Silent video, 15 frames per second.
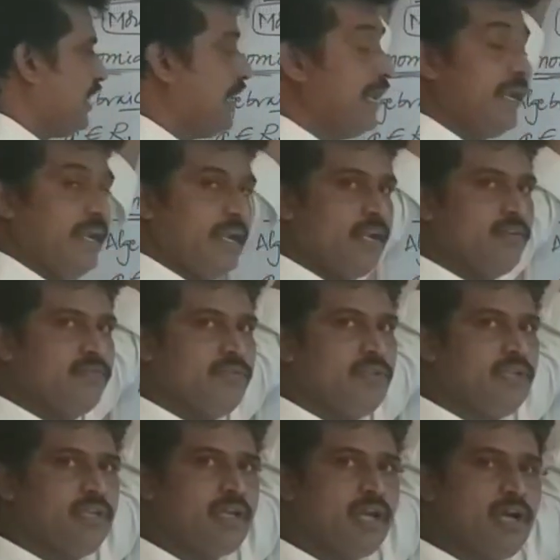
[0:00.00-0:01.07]
n. We
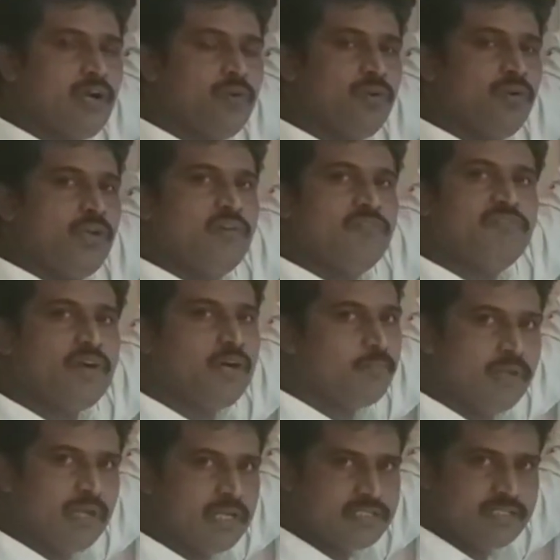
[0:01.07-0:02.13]
have
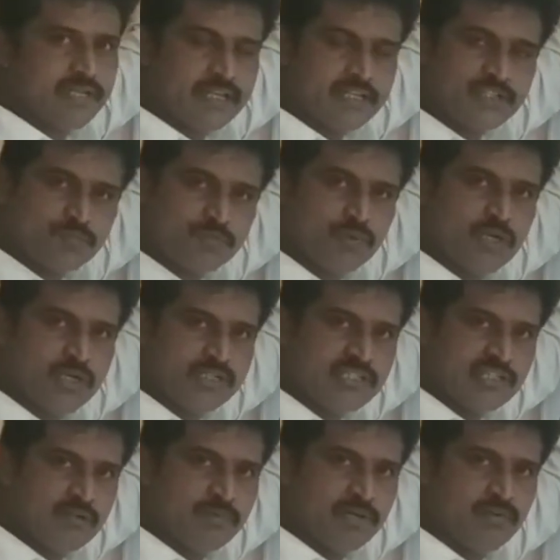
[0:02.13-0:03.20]
formulas in
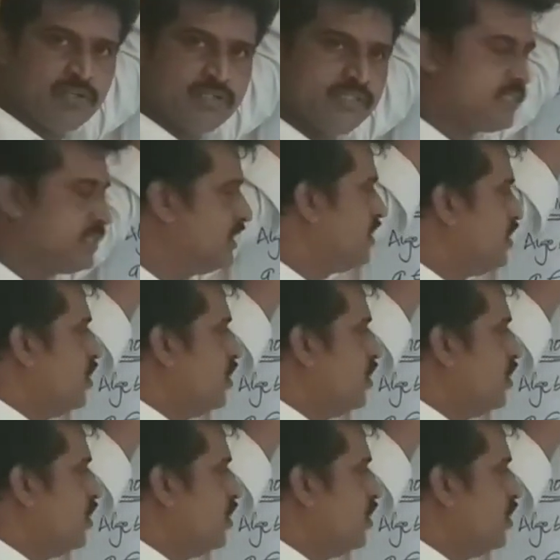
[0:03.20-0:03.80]
exponential powers.